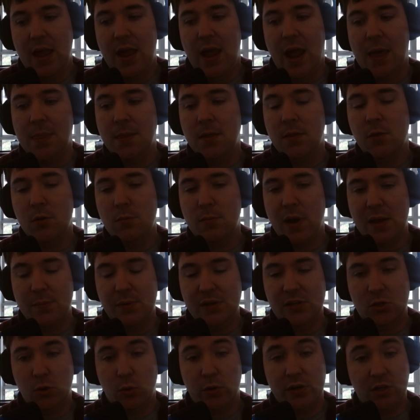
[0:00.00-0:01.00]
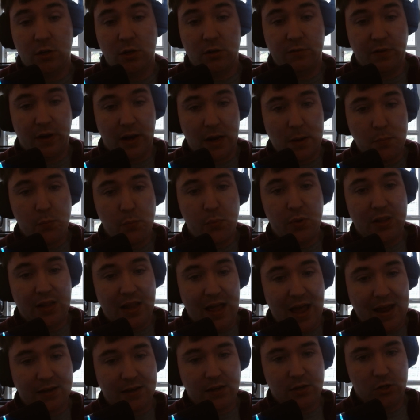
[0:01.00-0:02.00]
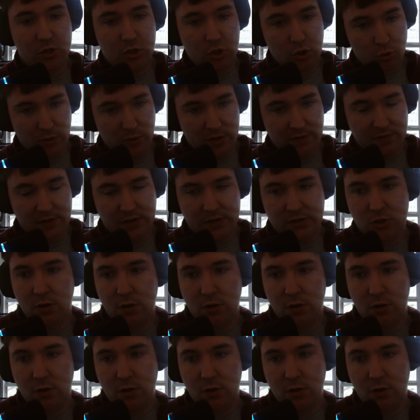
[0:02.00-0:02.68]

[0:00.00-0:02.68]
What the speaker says: And then there might be stories that are very plot driven.